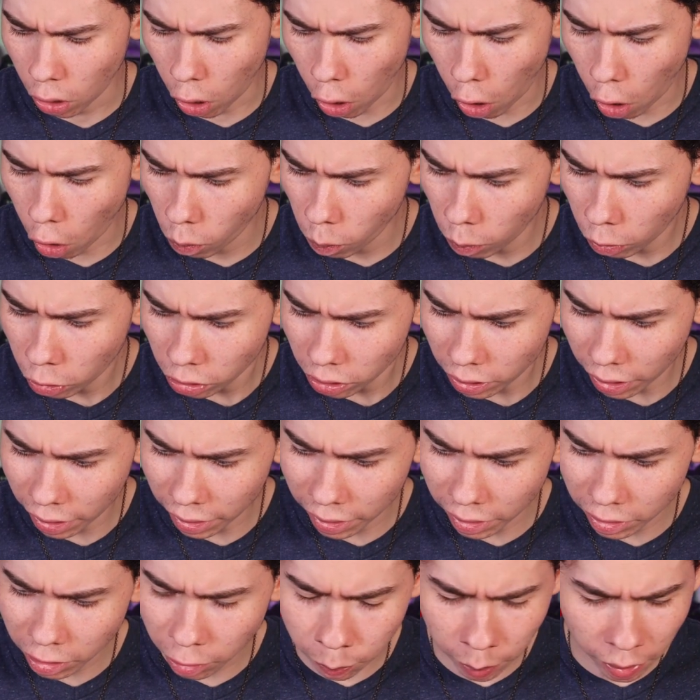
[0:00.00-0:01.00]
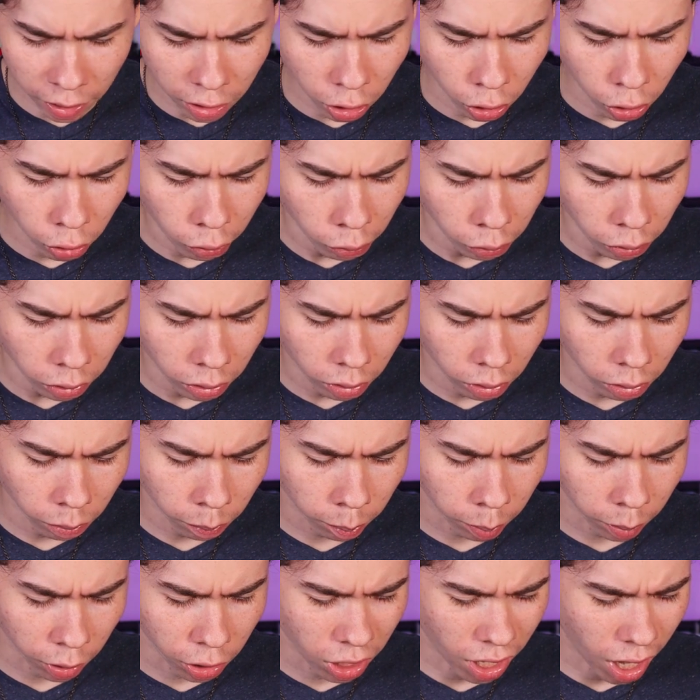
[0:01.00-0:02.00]
almost like it's been used,
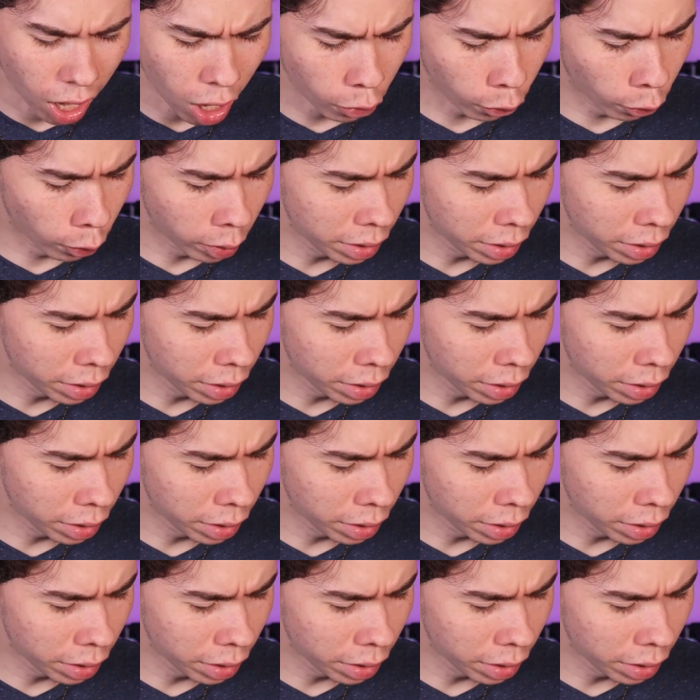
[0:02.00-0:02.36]
but not